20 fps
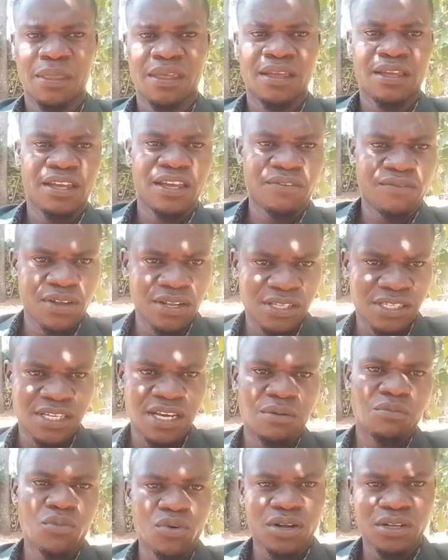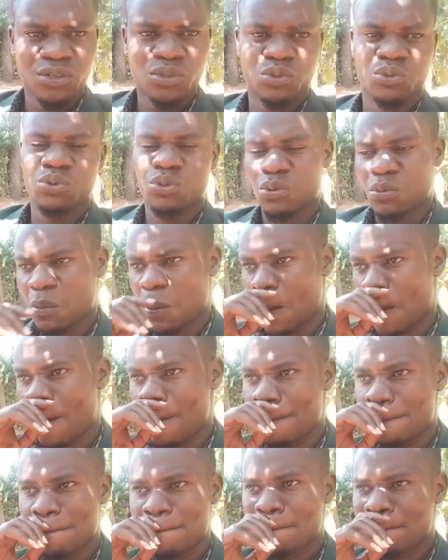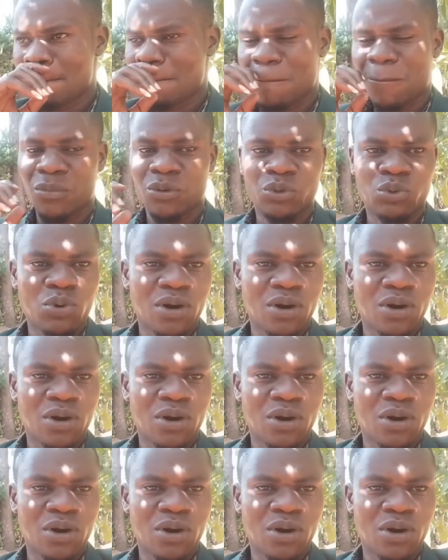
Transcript: even someone to do